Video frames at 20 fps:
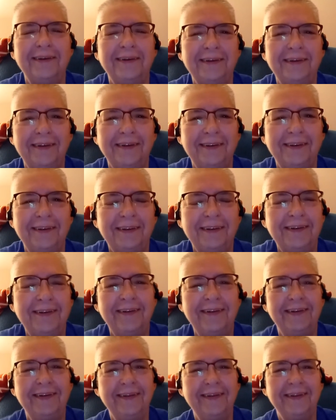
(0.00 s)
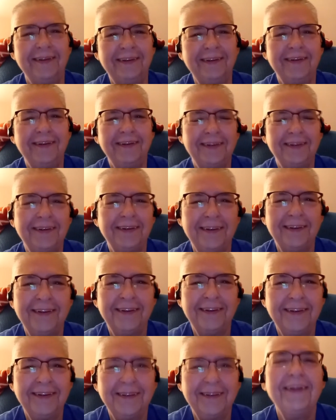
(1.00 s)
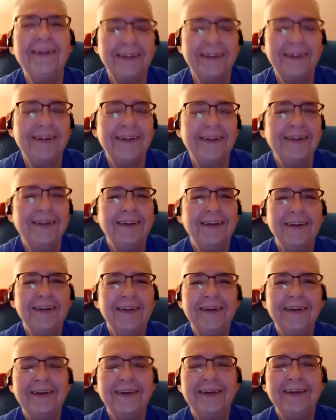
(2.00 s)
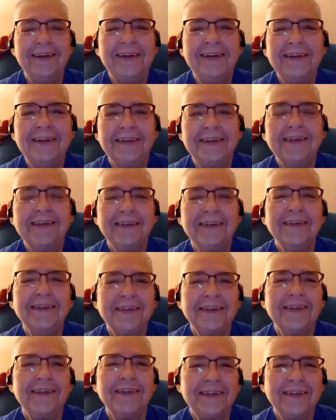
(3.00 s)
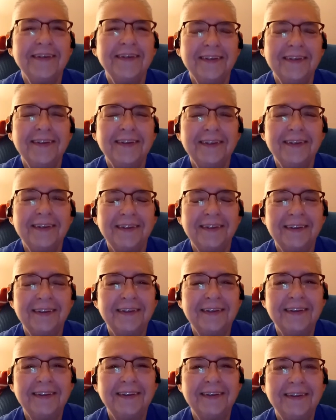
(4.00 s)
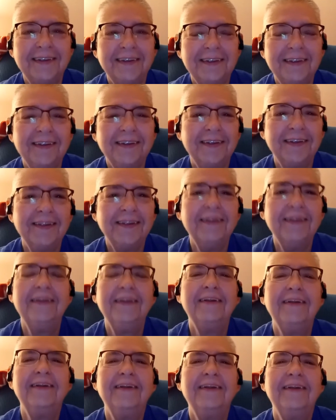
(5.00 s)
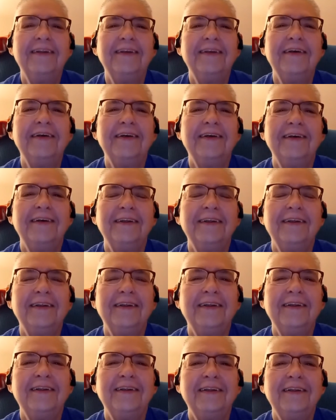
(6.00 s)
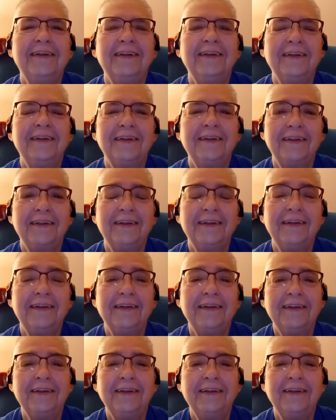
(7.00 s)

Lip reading: This person isn't speaking.